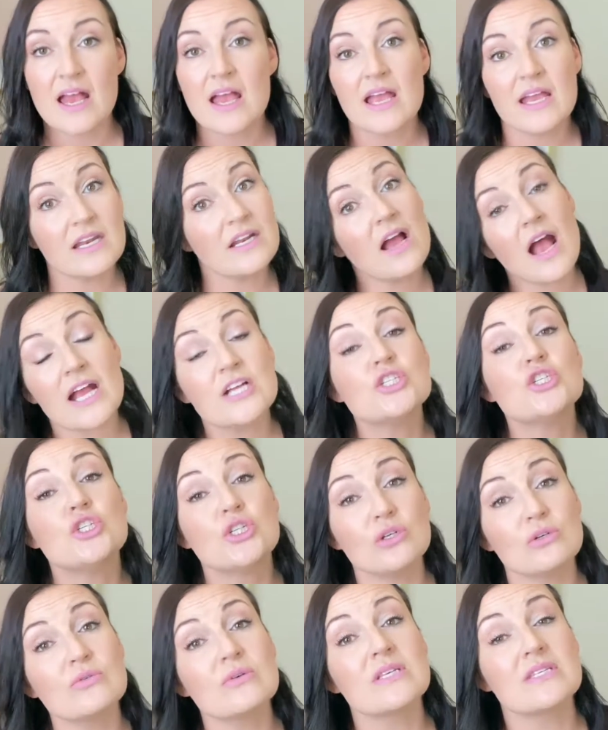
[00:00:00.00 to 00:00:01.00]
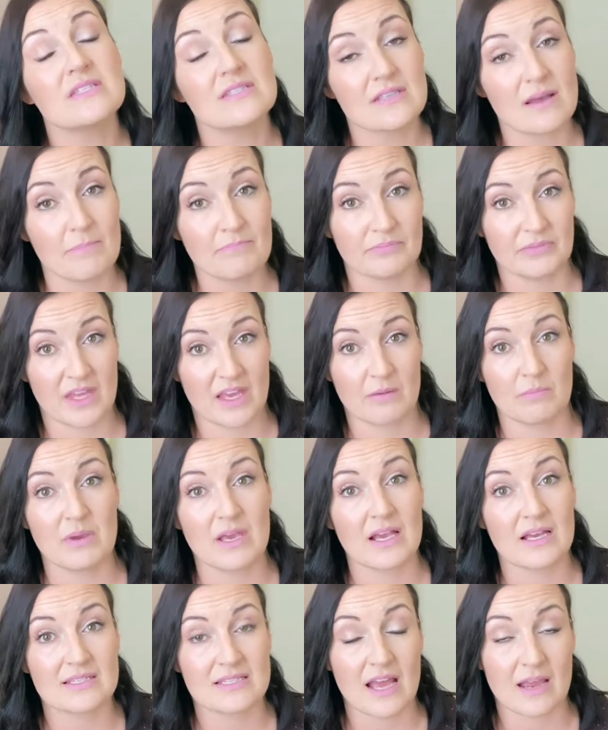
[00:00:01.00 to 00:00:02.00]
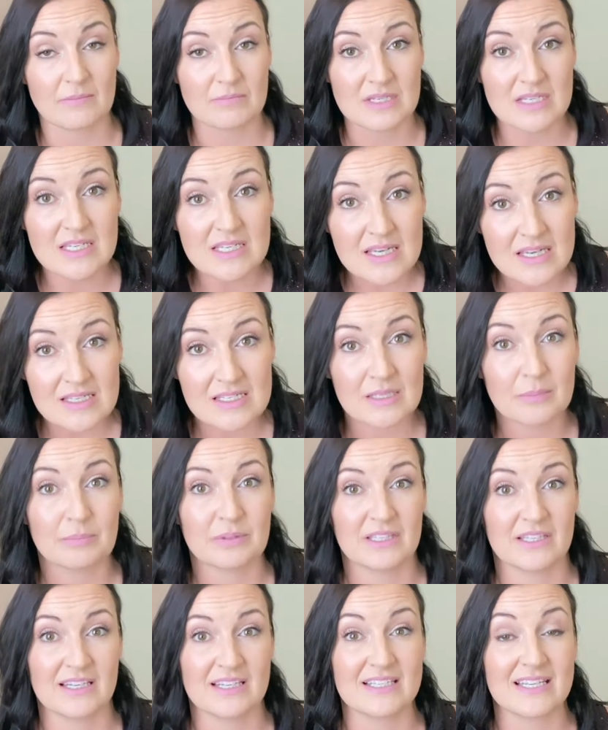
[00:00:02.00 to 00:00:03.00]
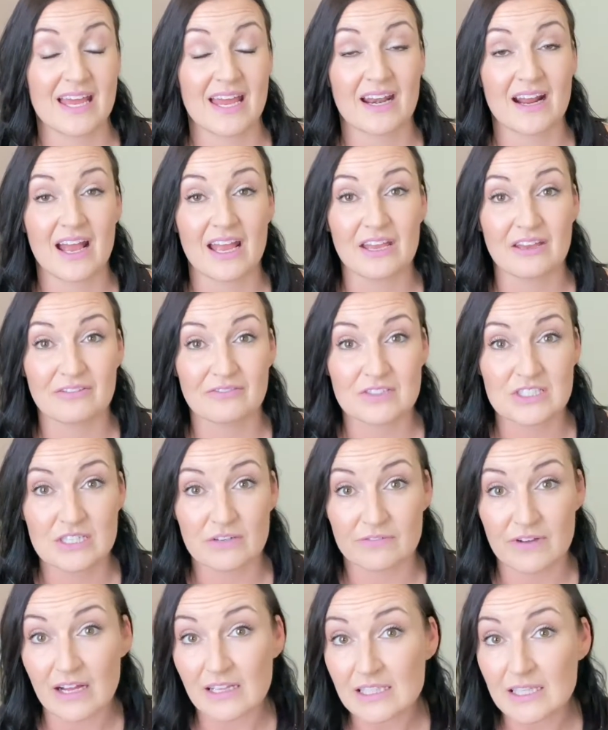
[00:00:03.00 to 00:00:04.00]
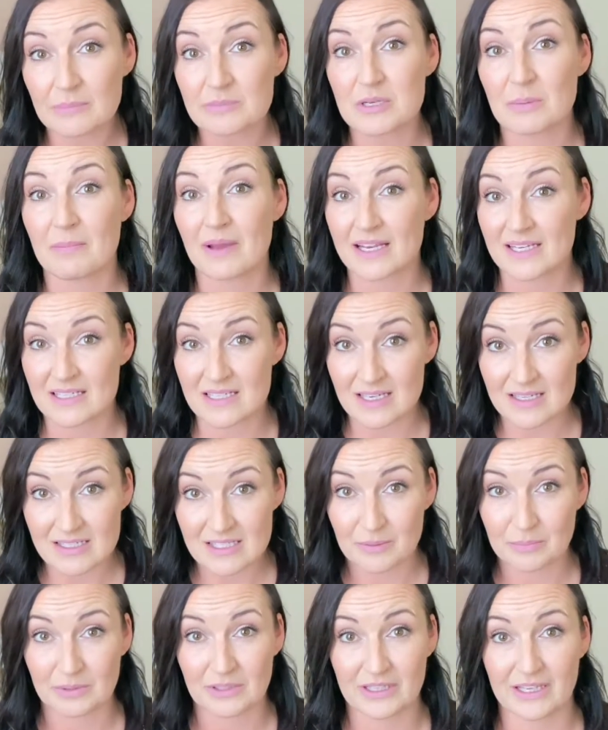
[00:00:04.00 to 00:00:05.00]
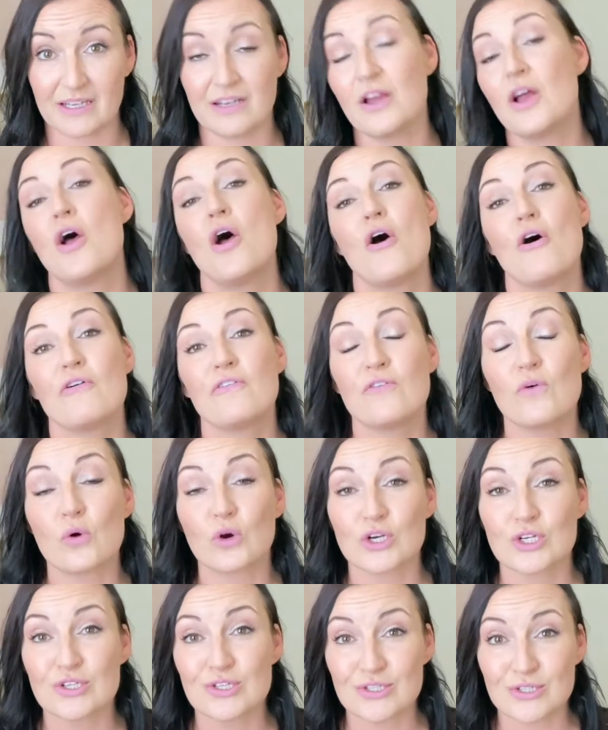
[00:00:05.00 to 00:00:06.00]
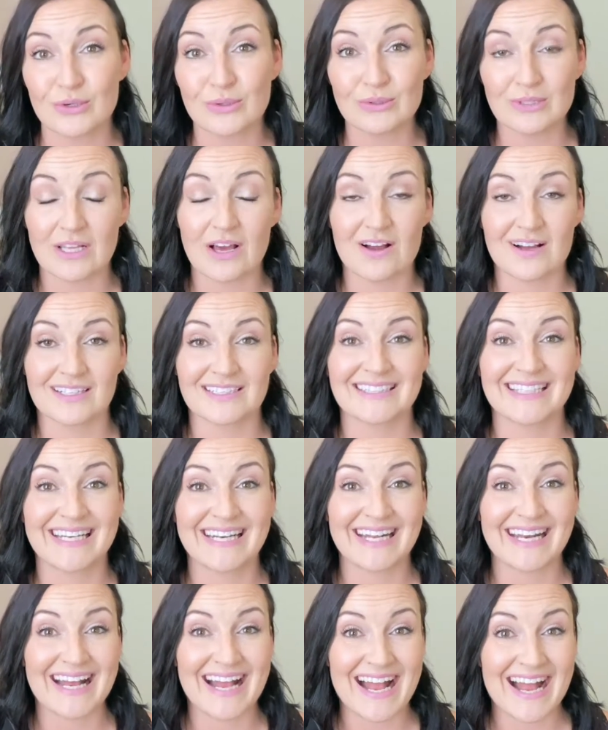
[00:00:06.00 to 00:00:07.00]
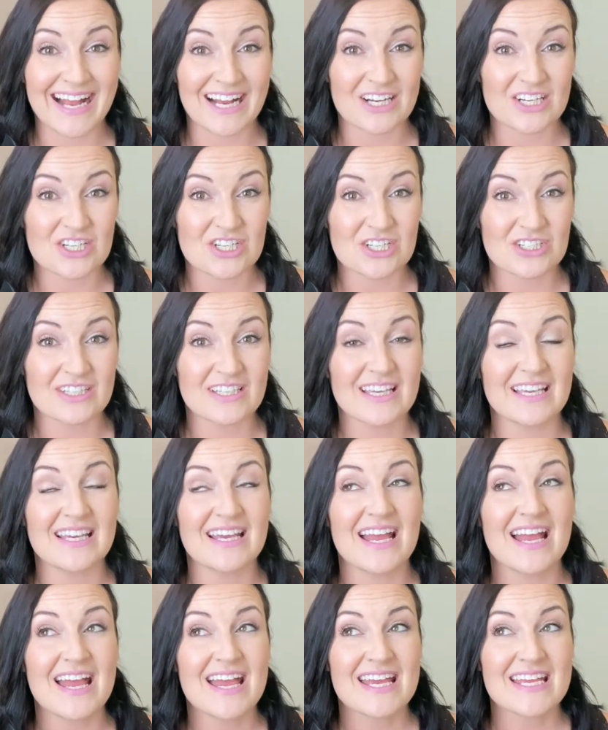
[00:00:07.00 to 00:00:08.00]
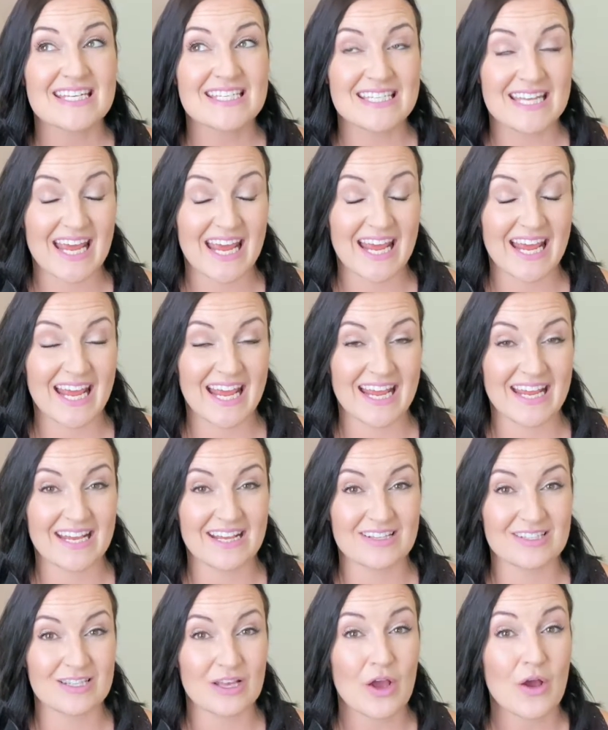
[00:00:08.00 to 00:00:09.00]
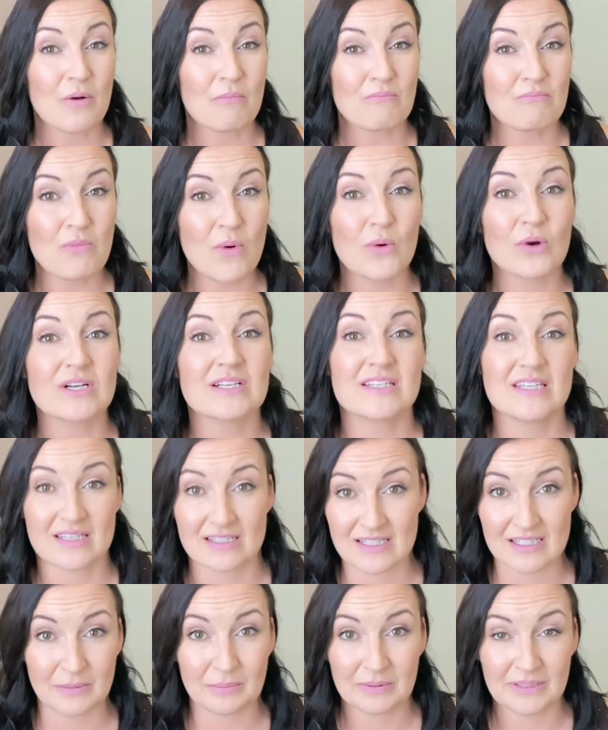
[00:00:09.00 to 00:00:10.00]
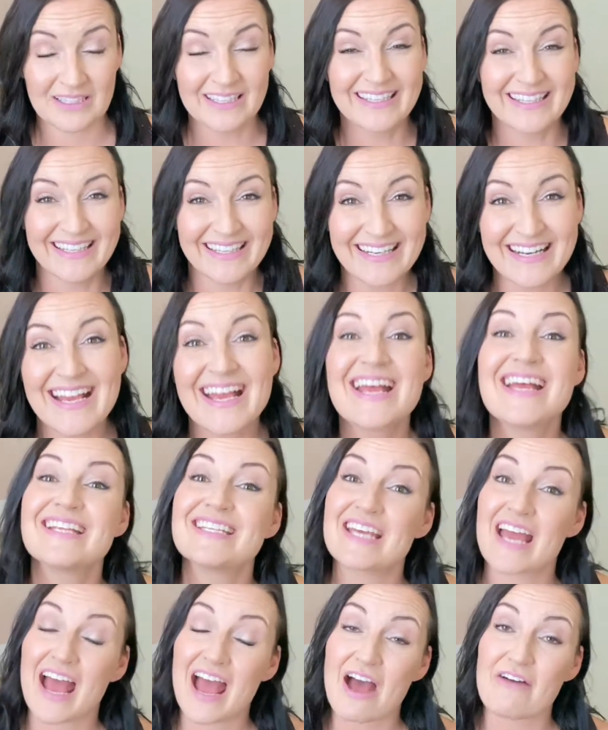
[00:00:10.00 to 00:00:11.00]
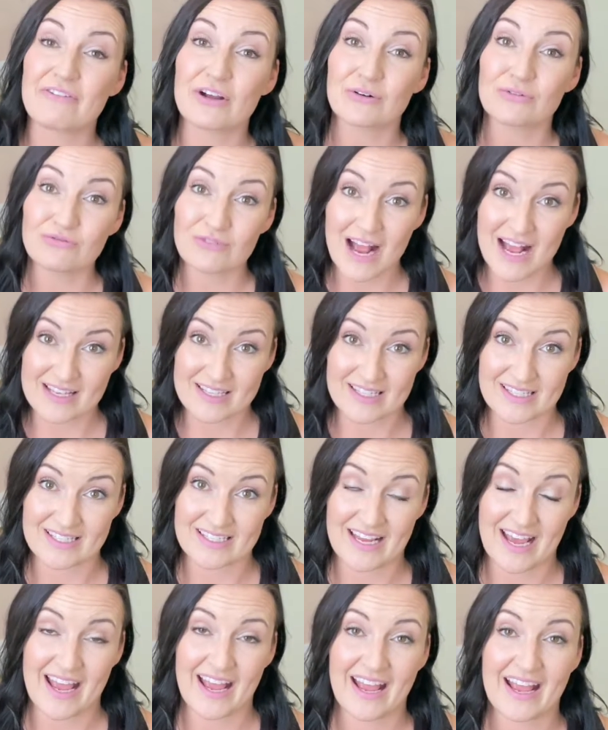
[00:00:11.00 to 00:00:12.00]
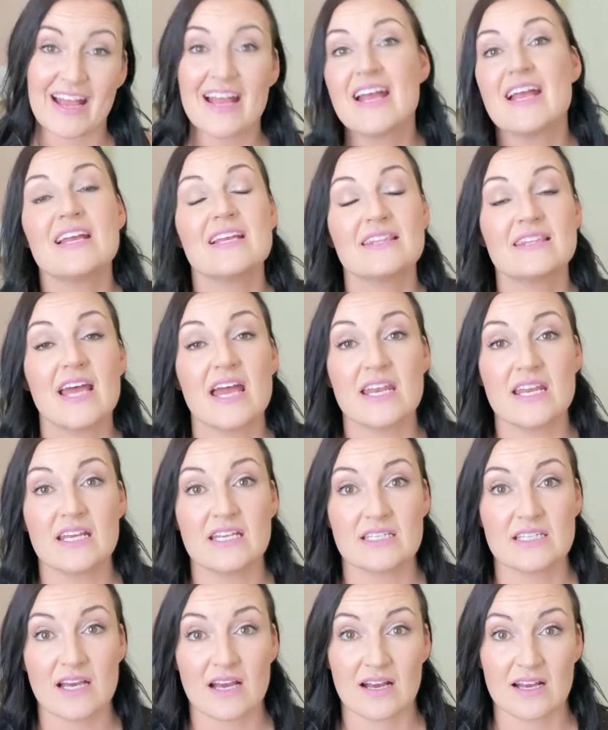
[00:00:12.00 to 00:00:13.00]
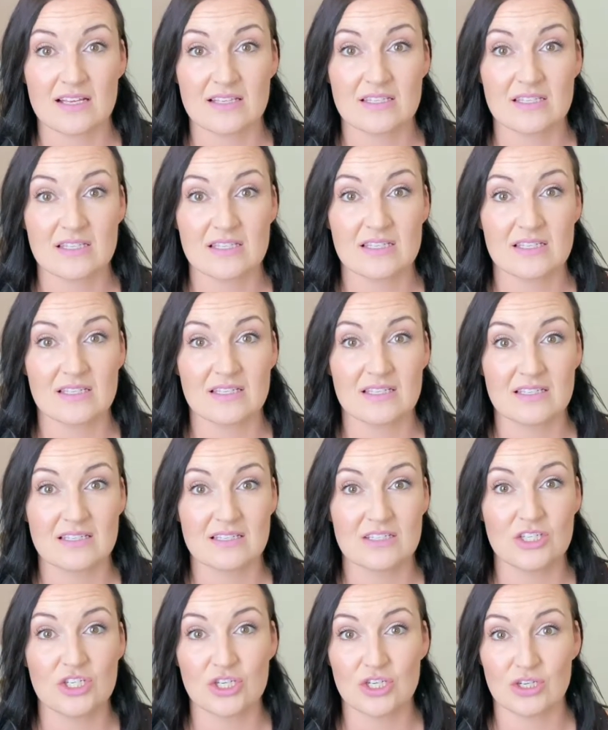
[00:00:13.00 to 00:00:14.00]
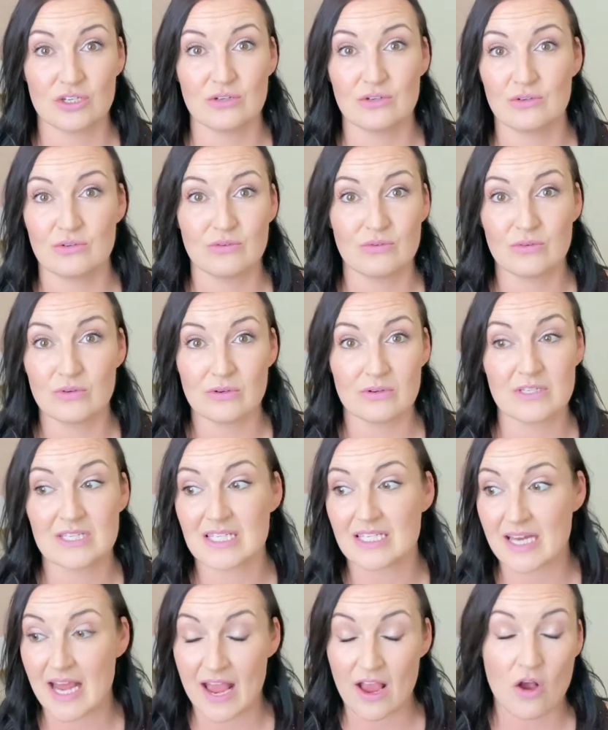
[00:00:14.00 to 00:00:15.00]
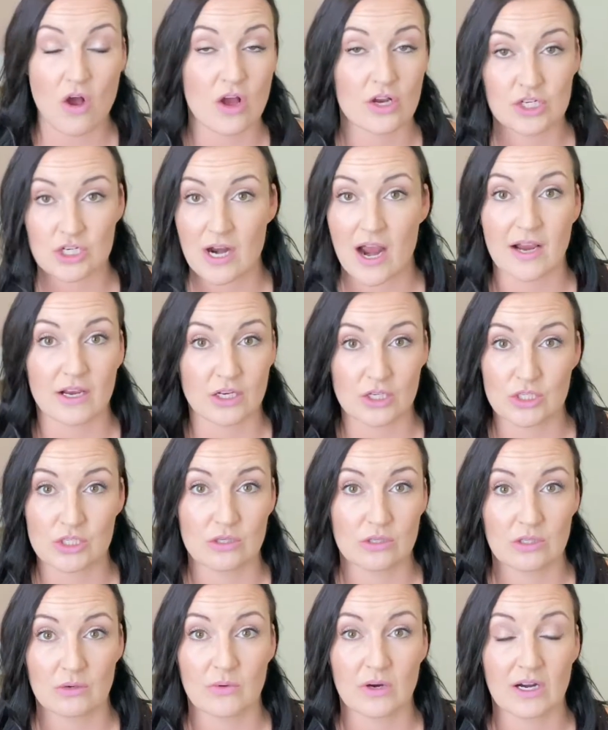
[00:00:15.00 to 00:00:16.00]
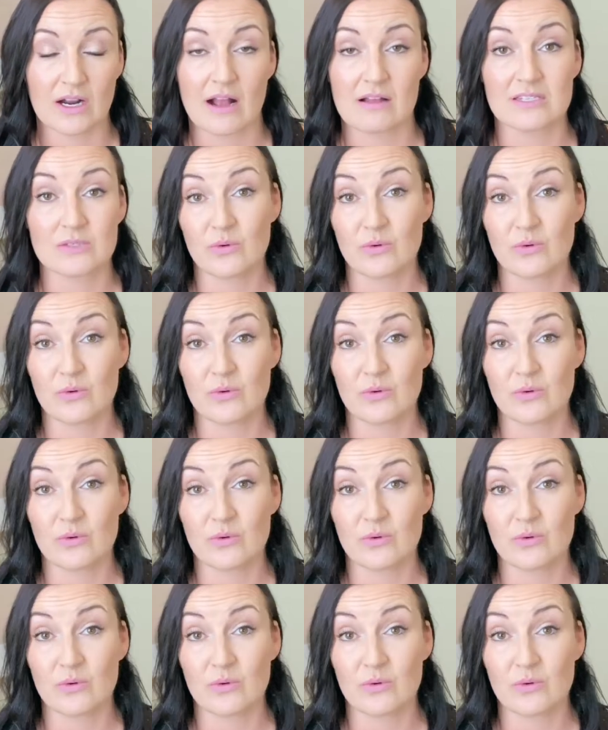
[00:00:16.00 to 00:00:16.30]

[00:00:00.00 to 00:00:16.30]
I do something because I'm disciplined and I have developed my discipline for so long that it actually takes more discipline to have a rest day than it does to stay on track and do the workouts.